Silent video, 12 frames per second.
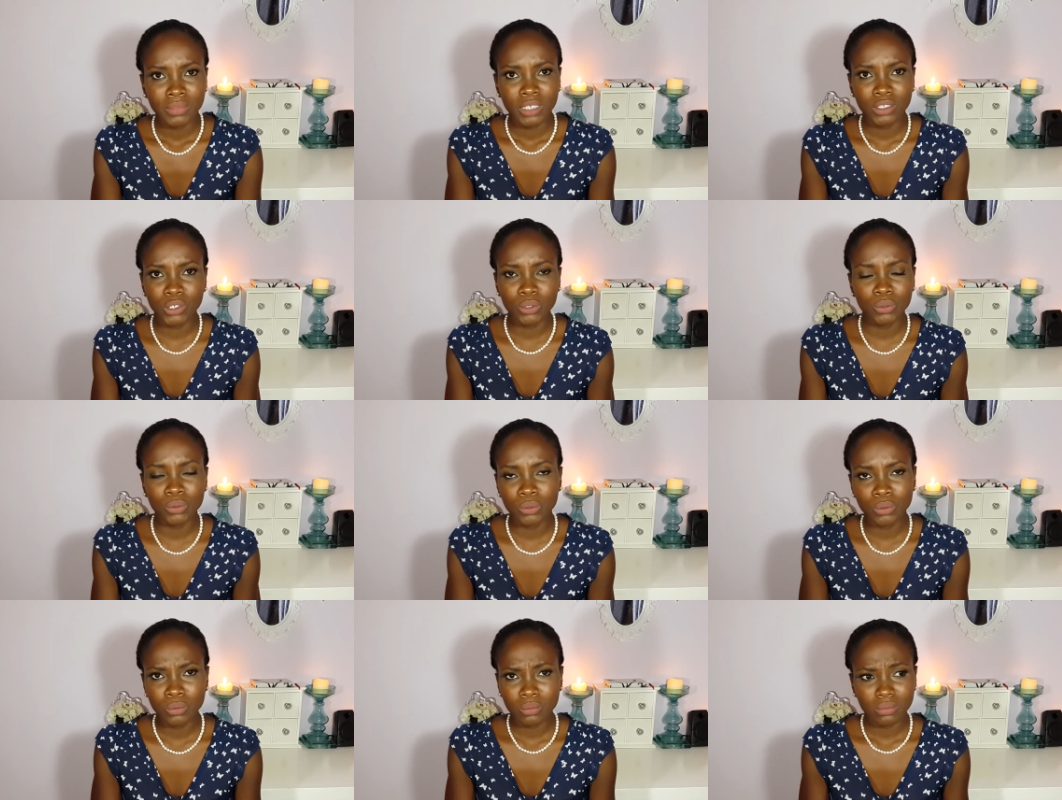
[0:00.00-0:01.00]

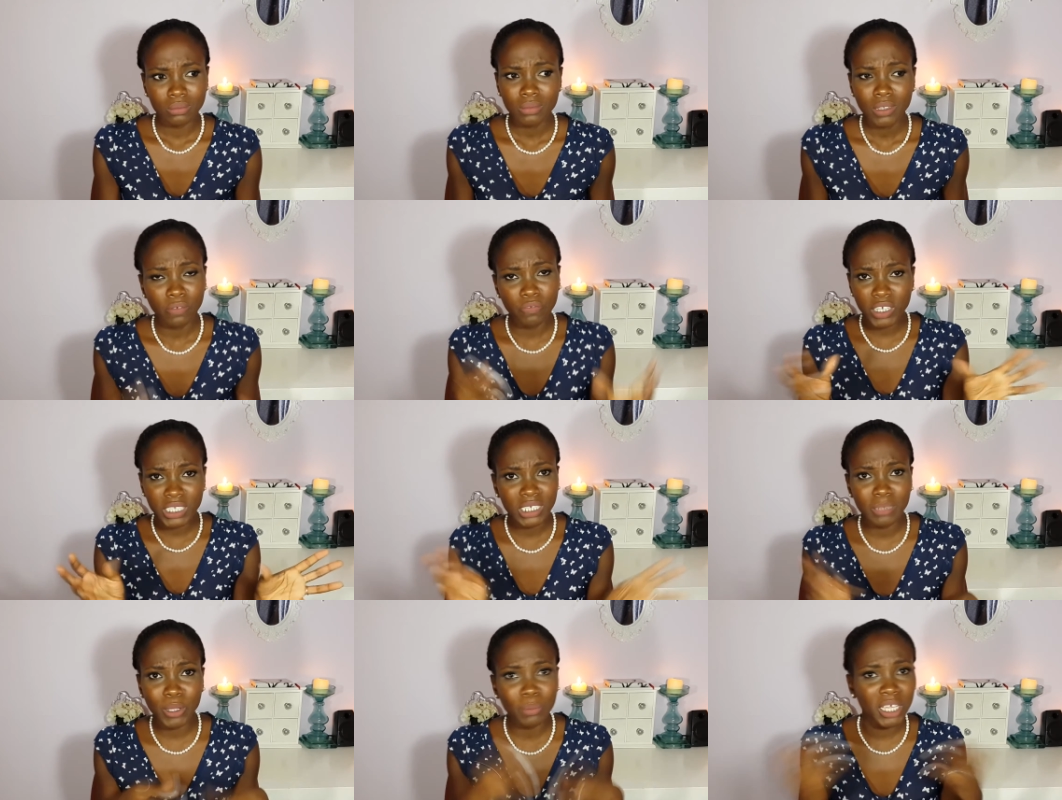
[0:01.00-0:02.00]
too fussy
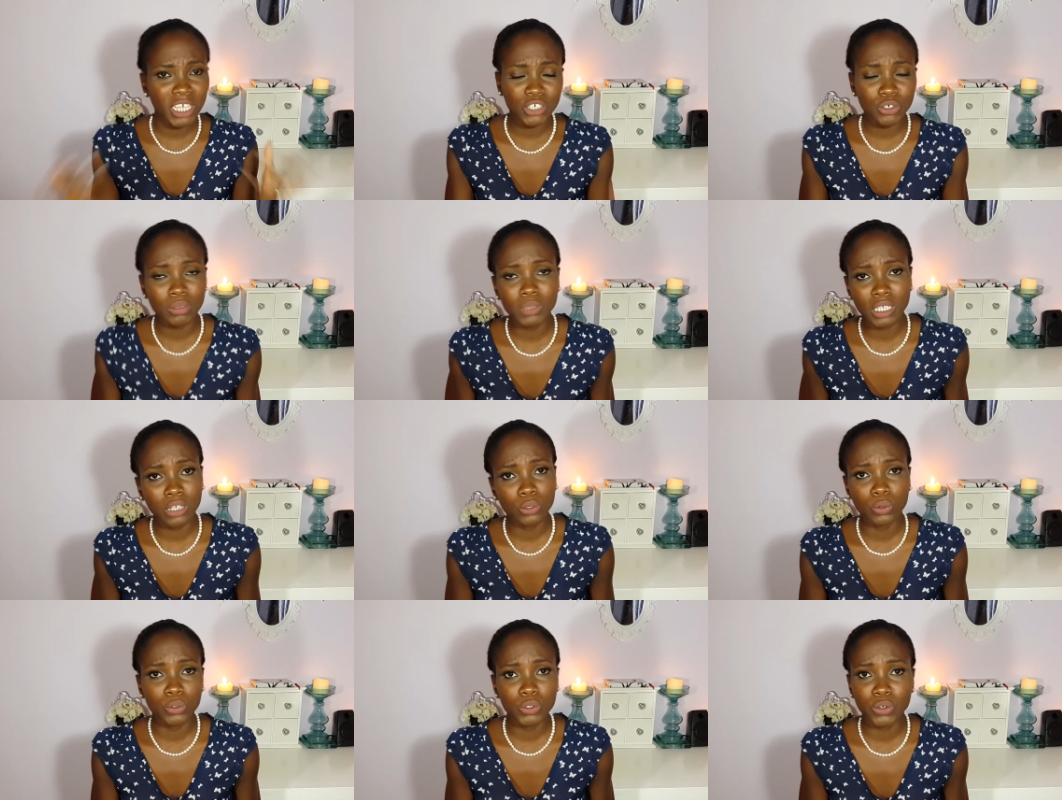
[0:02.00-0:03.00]
about making sure it was
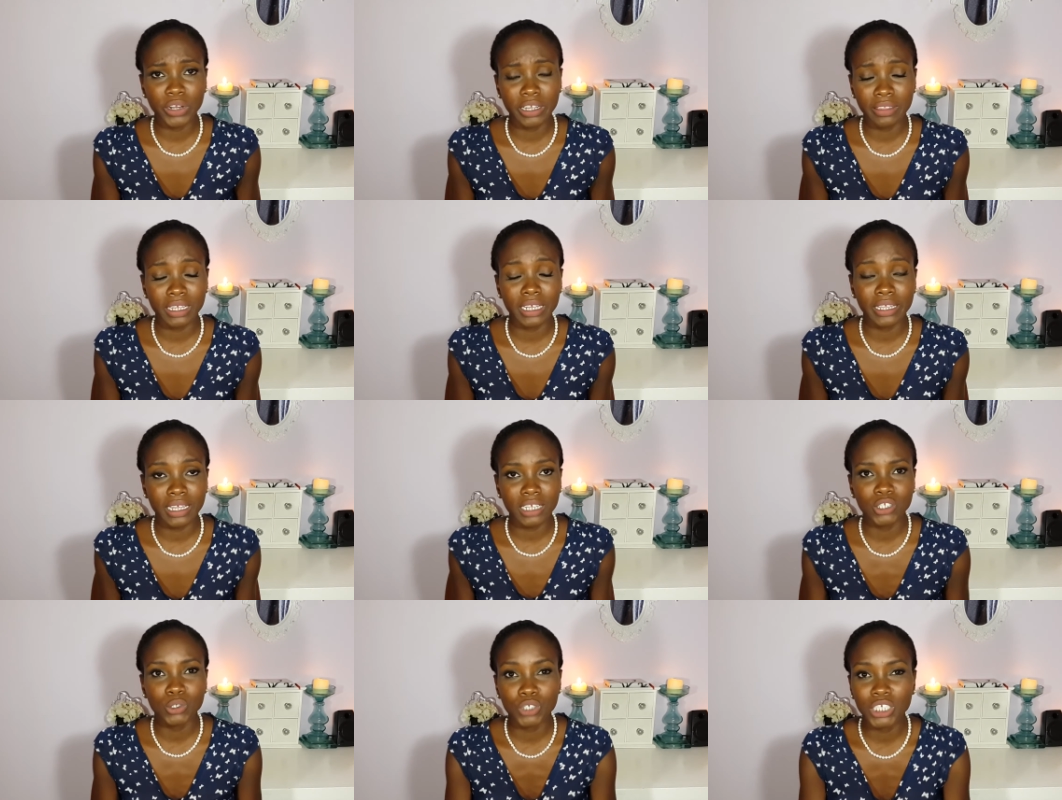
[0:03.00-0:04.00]
closed or anything like that.
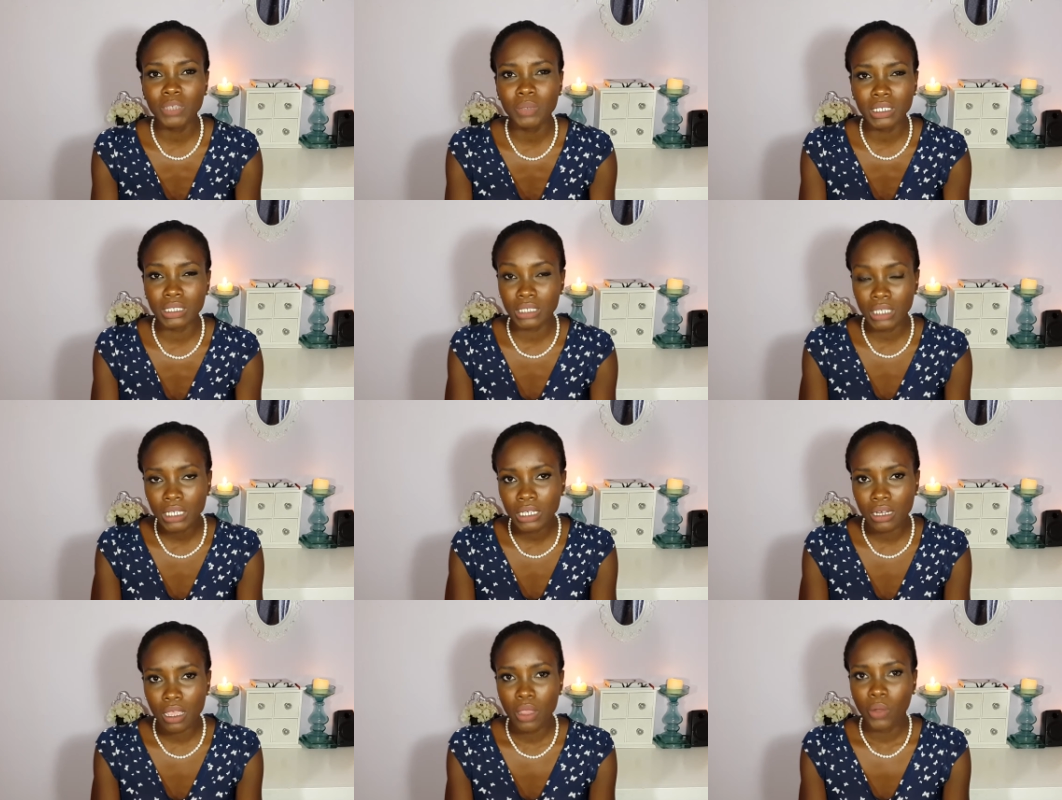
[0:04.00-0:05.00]
So she would have seen
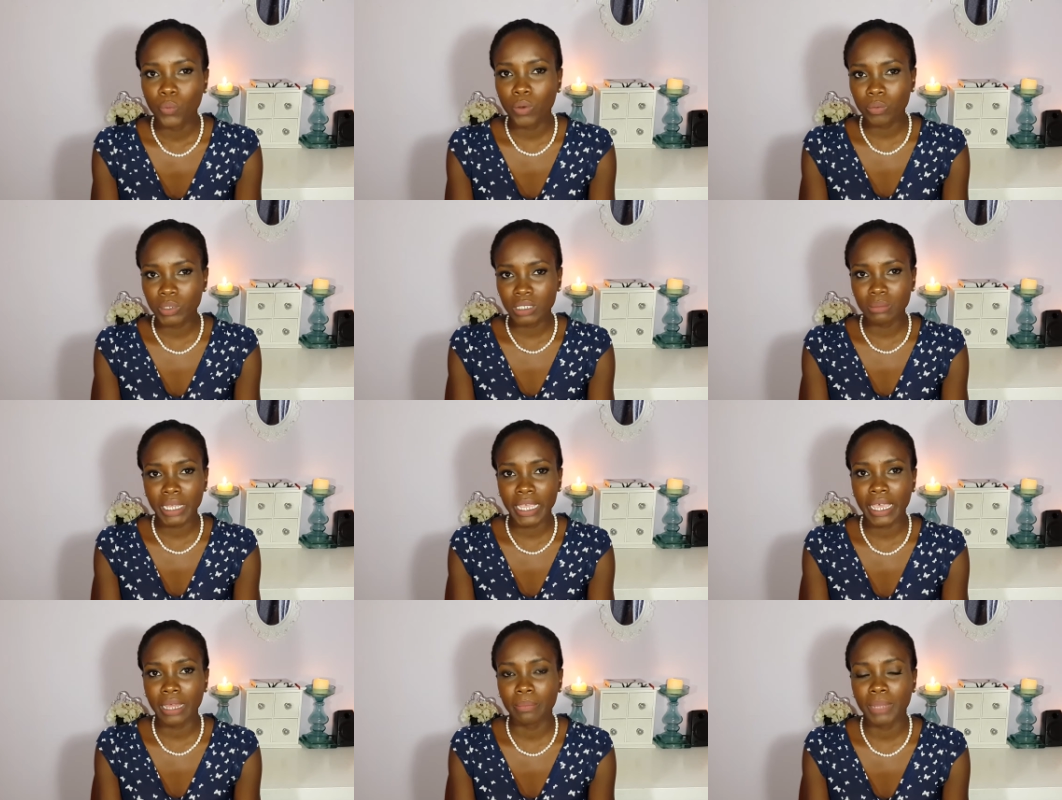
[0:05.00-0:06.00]
what was in my
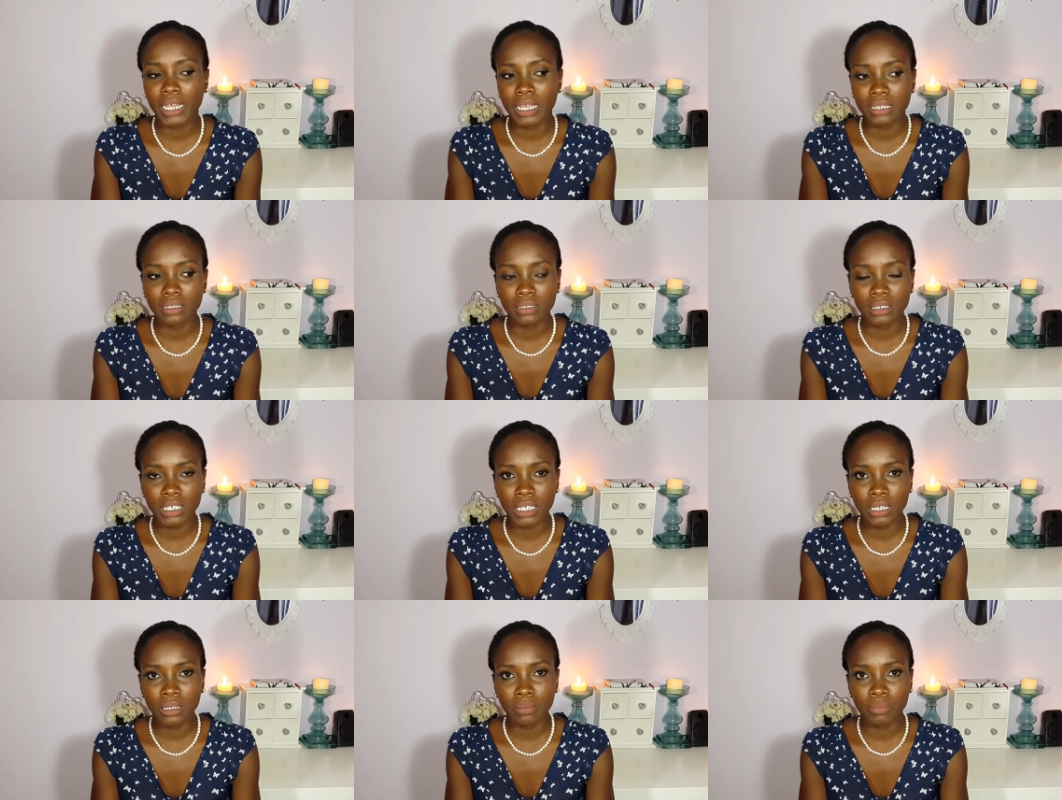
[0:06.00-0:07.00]
handbag the
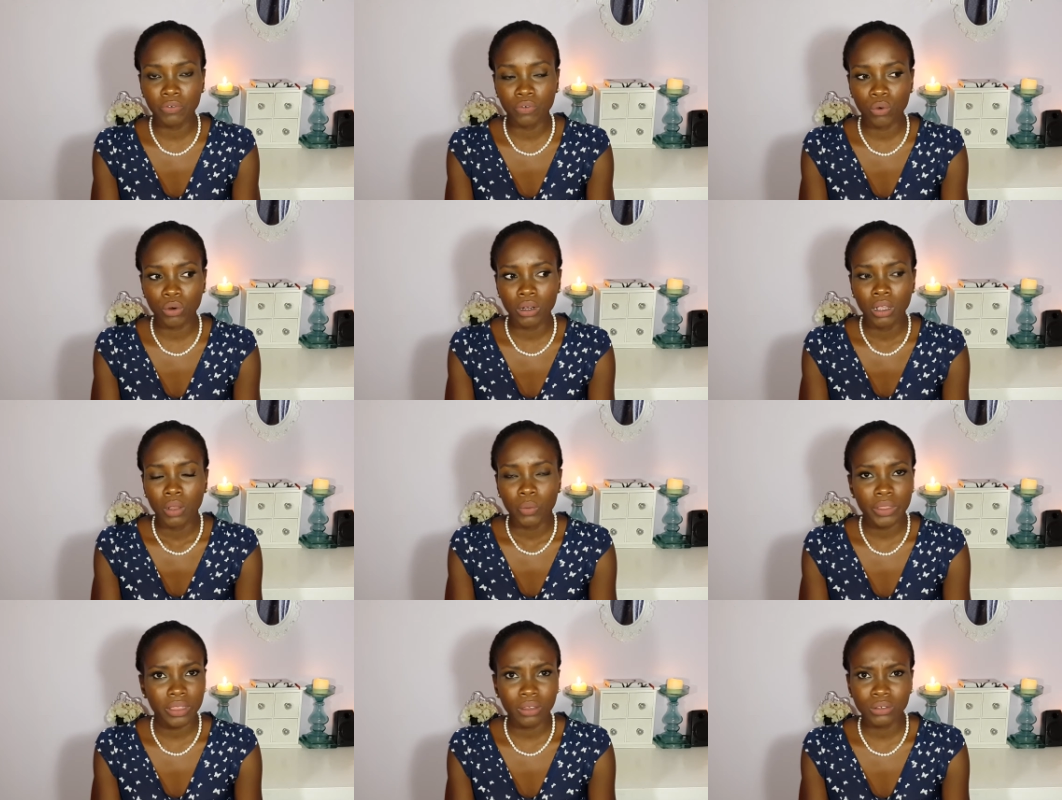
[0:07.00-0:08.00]
day before
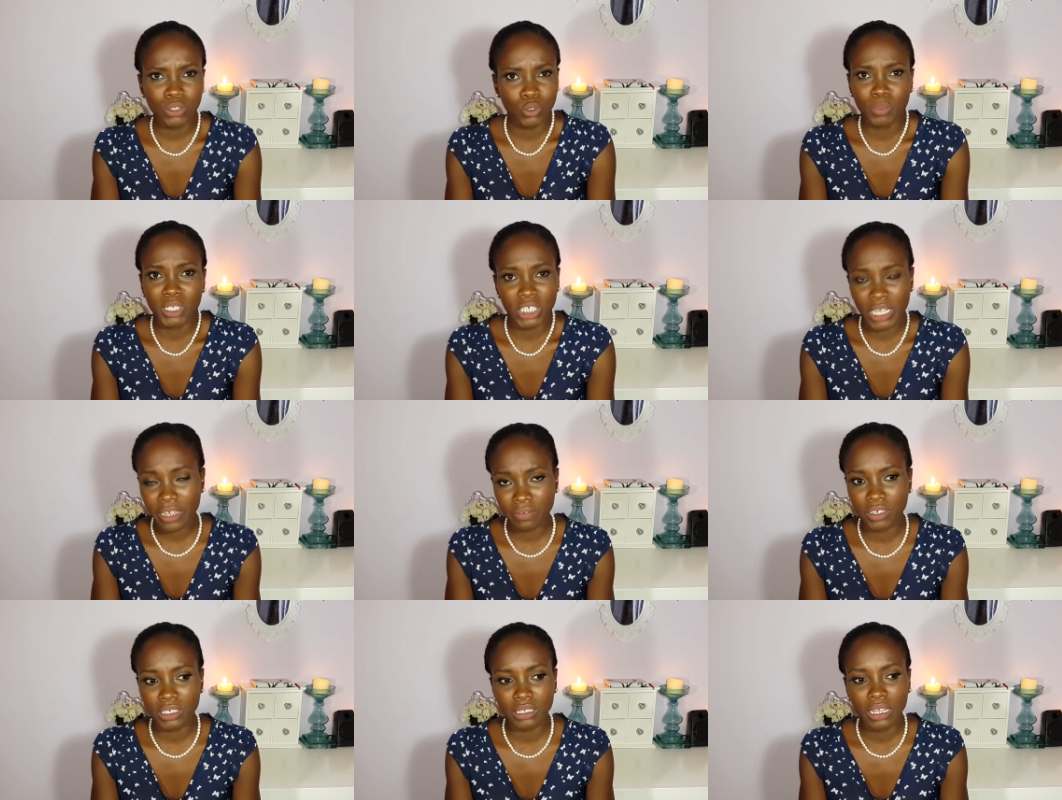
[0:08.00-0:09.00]
without too much
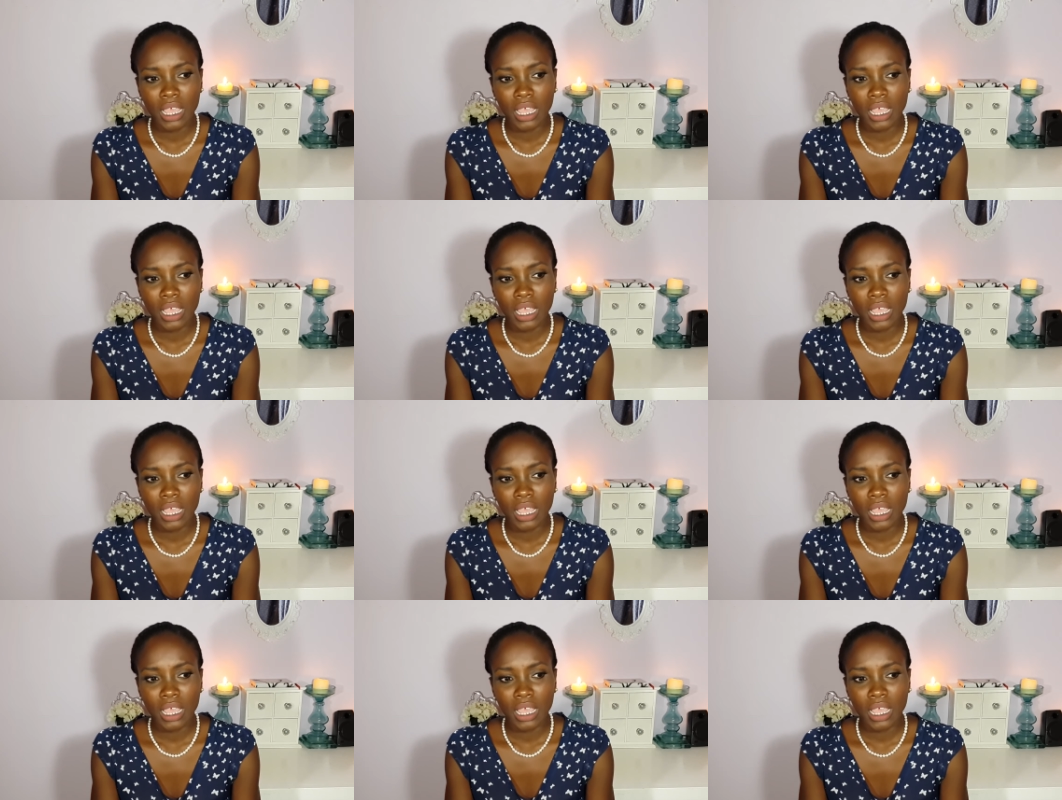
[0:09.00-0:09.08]
effort.